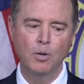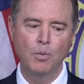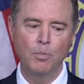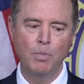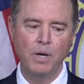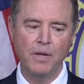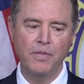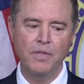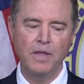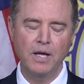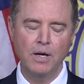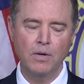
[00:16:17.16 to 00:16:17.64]

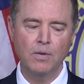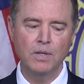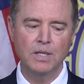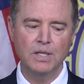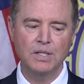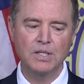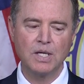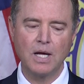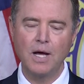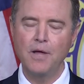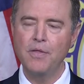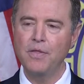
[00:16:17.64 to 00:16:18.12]
But there
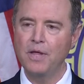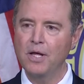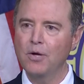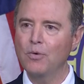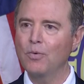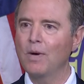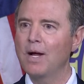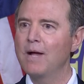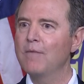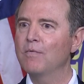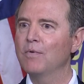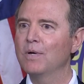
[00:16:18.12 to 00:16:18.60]
is, I think,
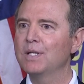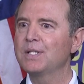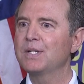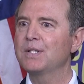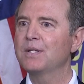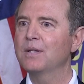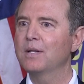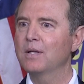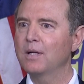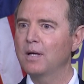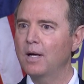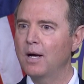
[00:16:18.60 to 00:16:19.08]
grave risk
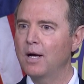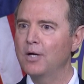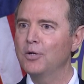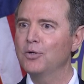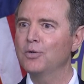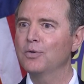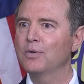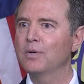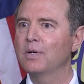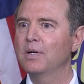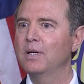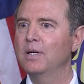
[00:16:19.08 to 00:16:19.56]
to the
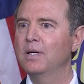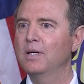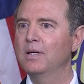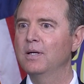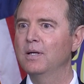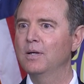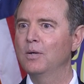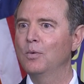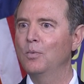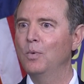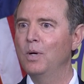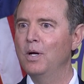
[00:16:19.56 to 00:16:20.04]
country
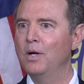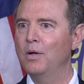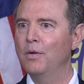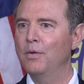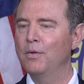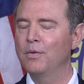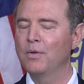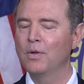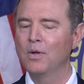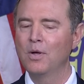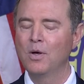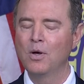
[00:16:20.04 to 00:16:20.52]

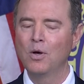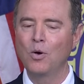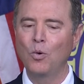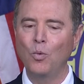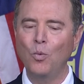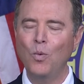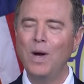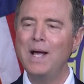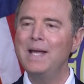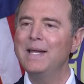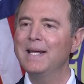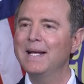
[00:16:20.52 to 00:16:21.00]
with
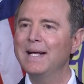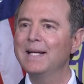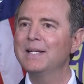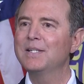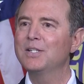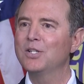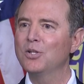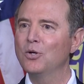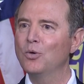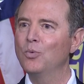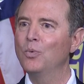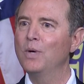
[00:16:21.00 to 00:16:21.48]
waiting
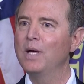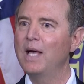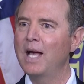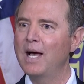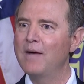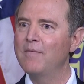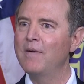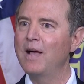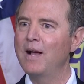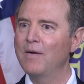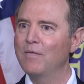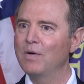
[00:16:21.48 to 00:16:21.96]
until we
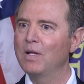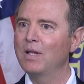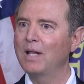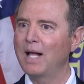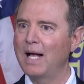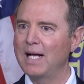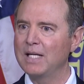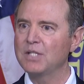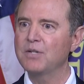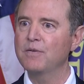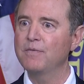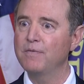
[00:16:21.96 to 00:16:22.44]
have every
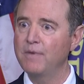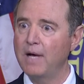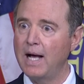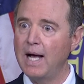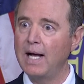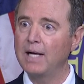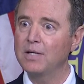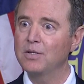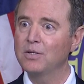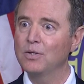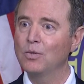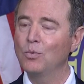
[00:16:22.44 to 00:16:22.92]
last
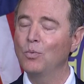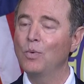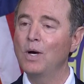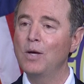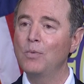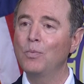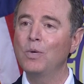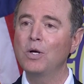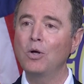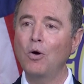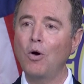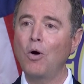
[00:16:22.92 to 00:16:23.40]
fact,
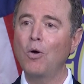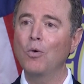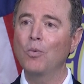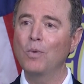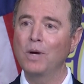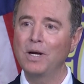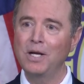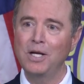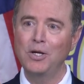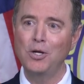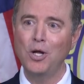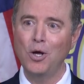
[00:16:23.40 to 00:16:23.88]
when we
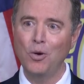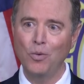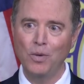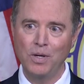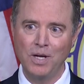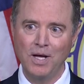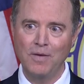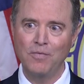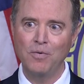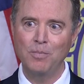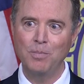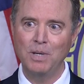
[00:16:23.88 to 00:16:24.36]
already know
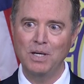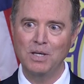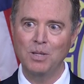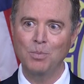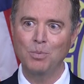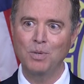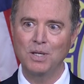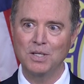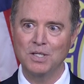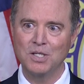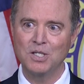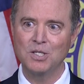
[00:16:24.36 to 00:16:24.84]
enough about the
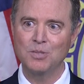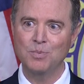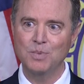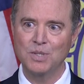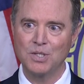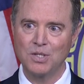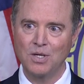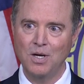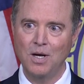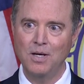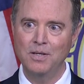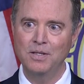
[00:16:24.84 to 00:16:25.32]
president's
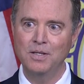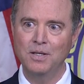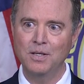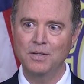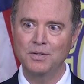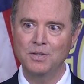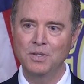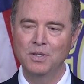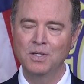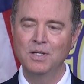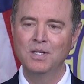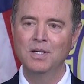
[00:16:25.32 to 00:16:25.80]

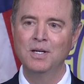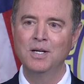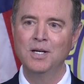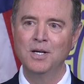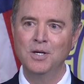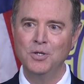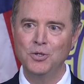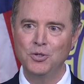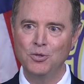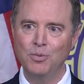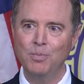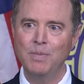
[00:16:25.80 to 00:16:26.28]
misconduct
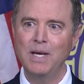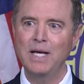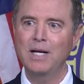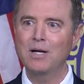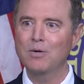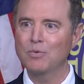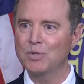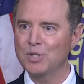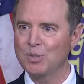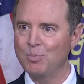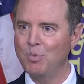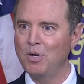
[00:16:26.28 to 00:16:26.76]
to make
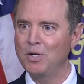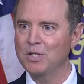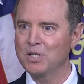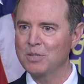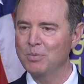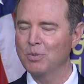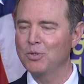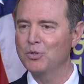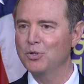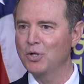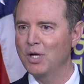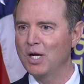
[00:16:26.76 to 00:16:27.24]
a
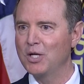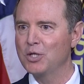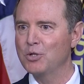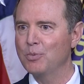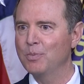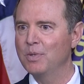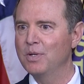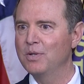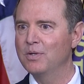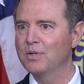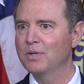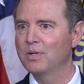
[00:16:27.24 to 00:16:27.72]
responsible
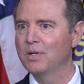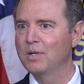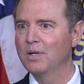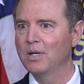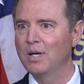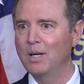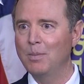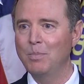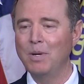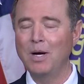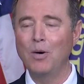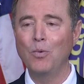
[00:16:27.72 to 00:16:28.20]
judgment
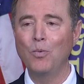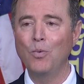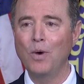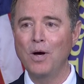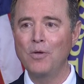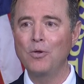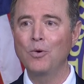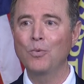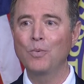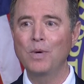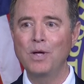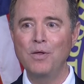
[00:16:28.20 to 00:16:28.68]
about
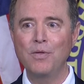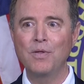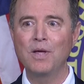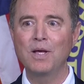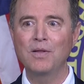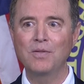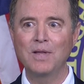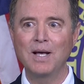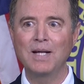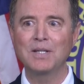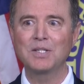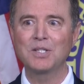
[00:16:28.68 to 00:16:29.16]
whether we
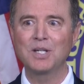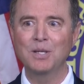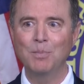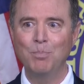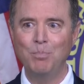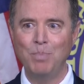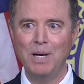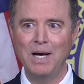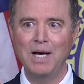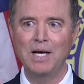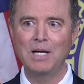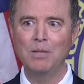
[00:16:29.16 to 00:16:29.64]
think that's
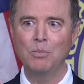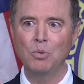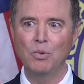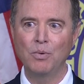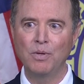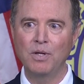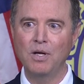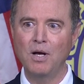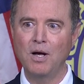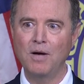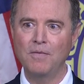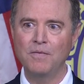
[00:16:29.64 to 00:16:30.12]
compatible
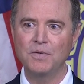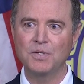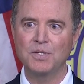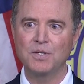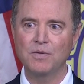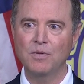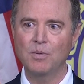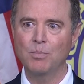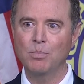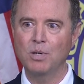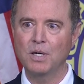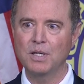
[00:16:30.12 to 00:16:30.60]
with the office
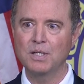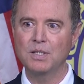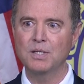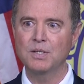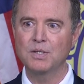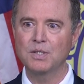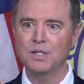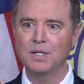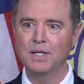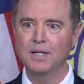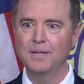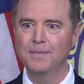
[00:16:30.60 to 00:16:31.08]
of the
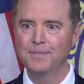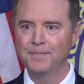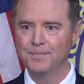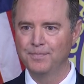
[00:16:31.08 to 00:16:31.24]
presidency.